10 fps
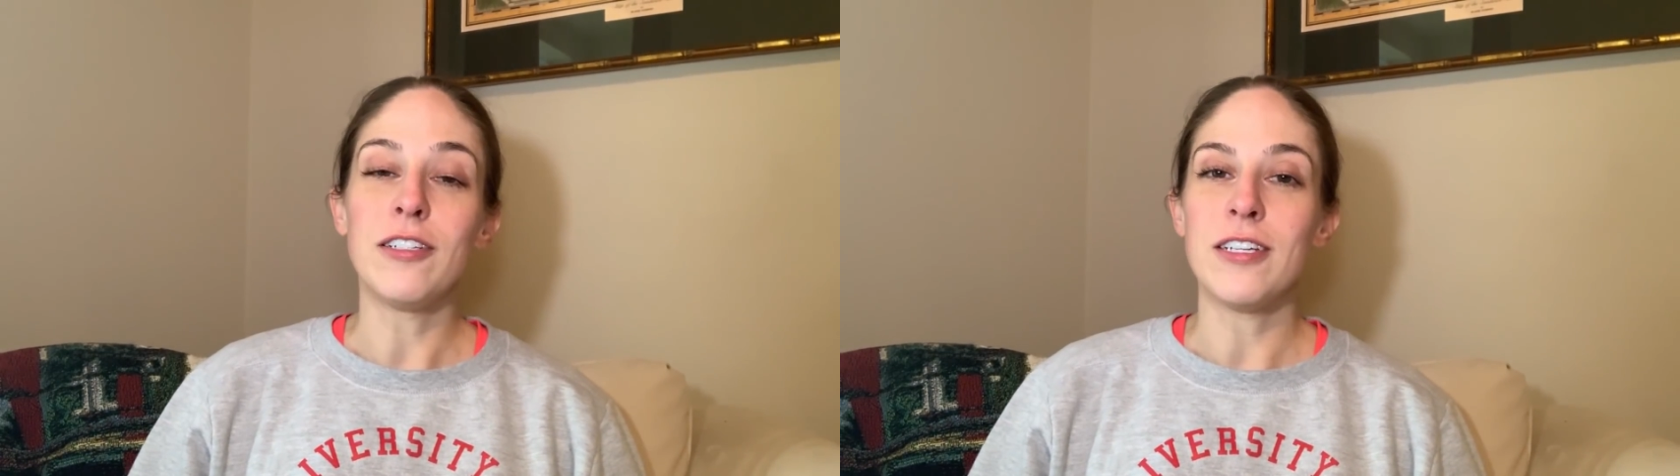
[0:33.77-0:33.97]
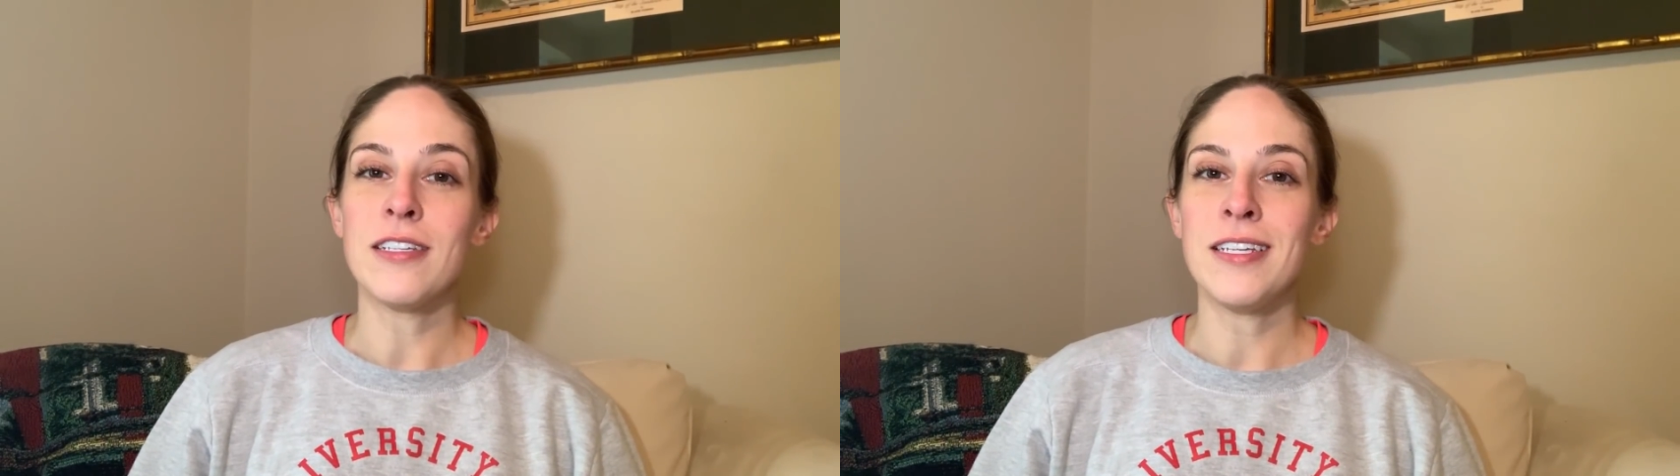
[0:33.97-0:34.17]

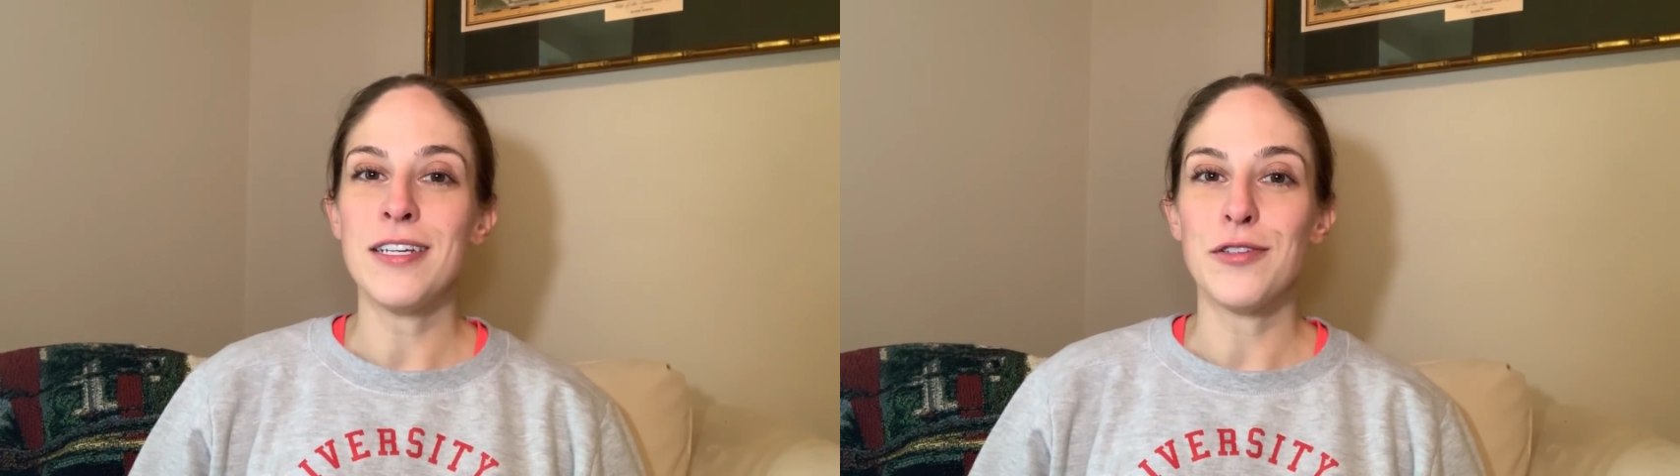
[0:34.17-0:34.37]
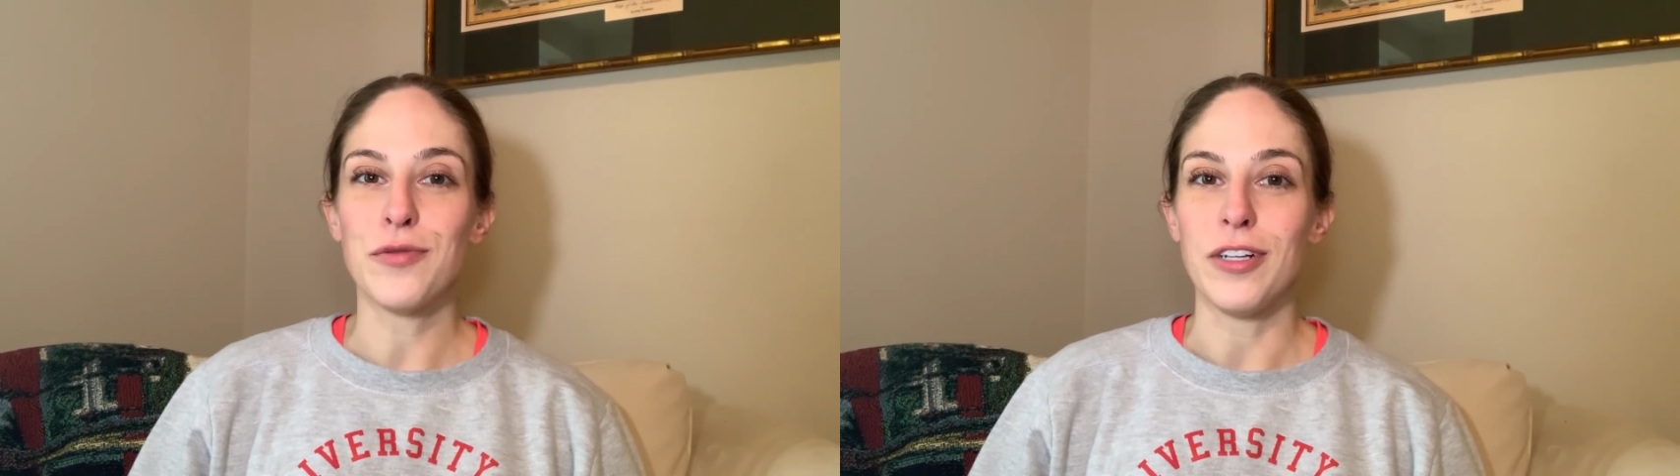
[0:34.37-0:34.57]
Disney
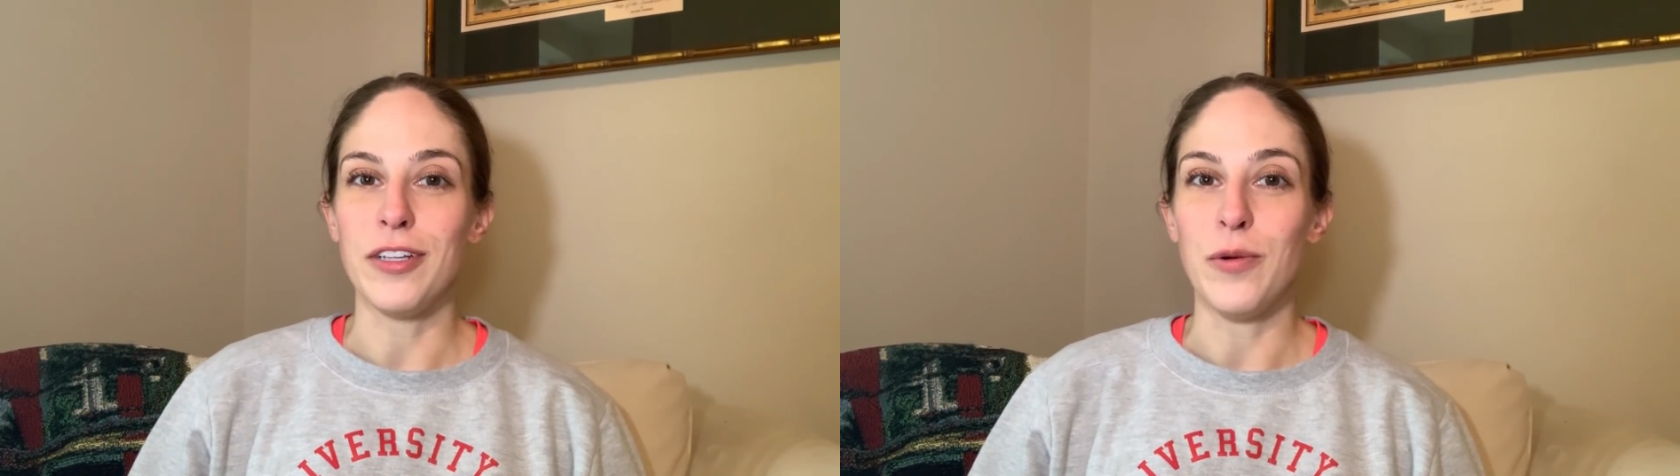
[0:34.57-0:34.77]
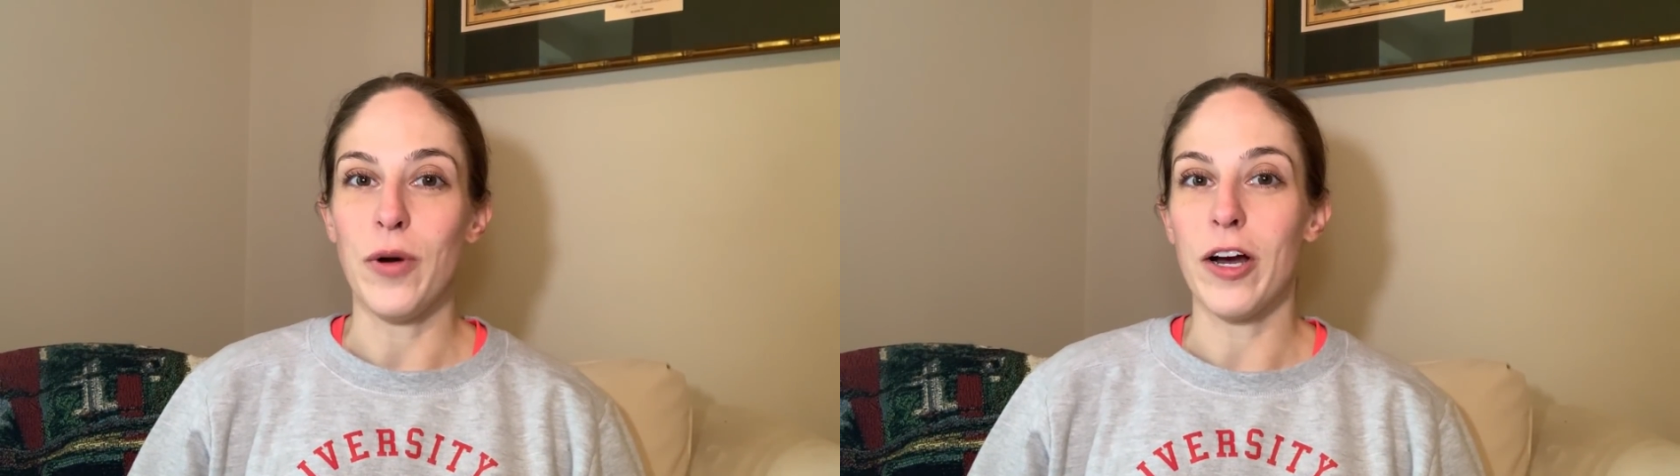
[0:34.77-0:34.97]
is
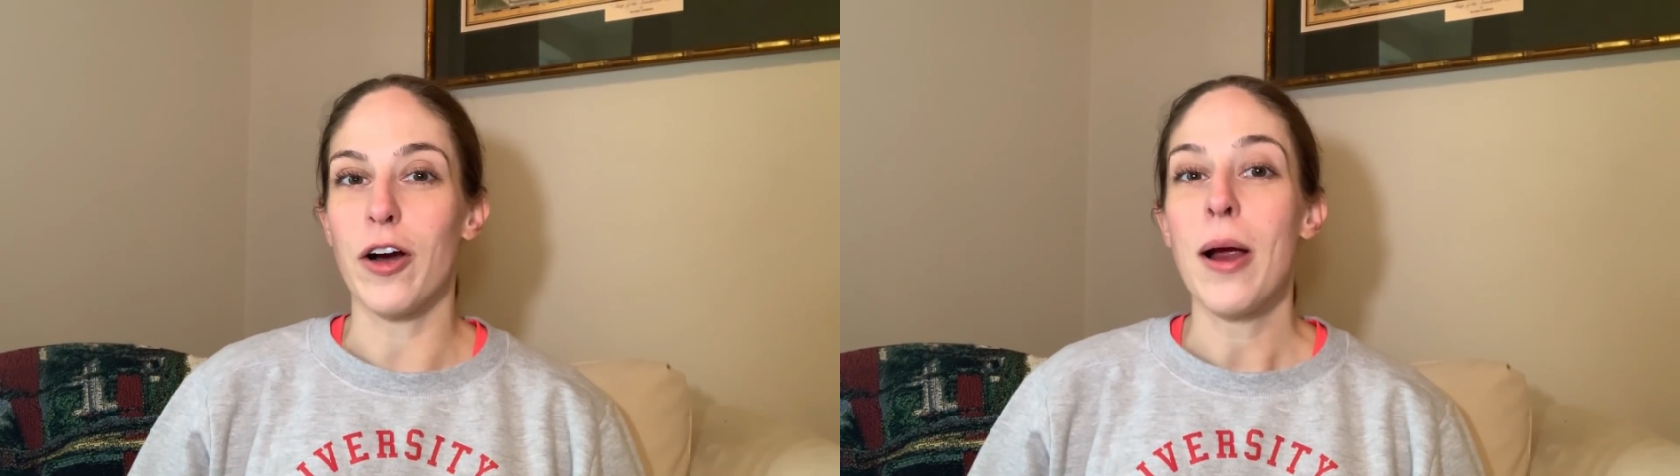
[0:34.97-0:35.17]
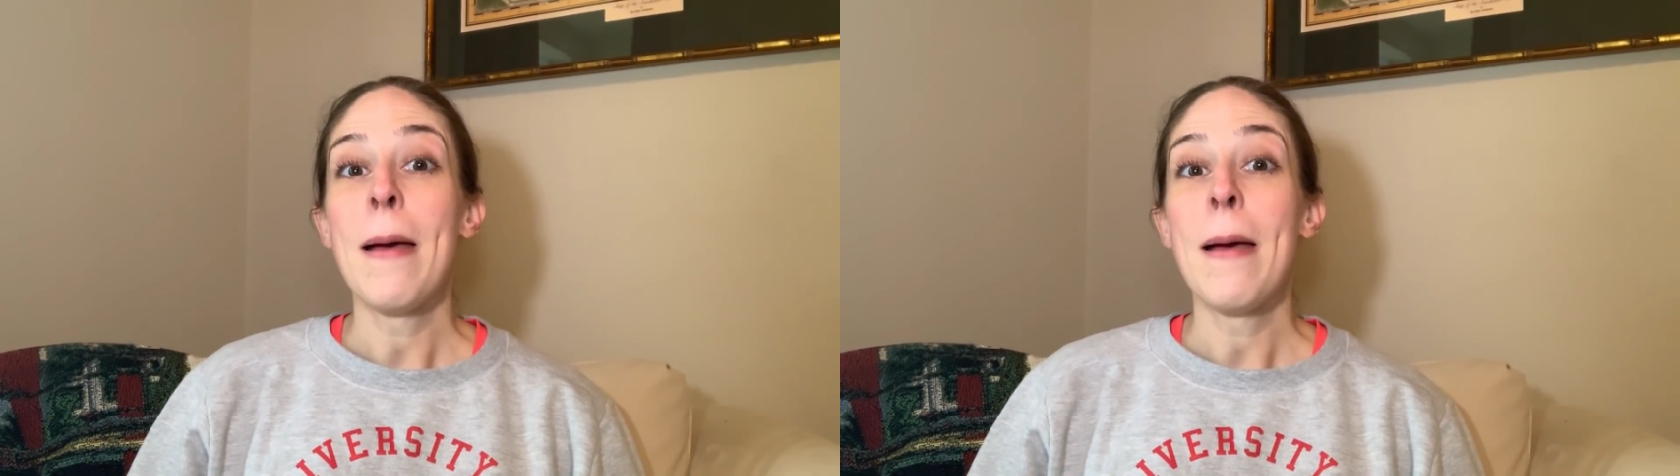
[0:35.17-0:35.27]
really where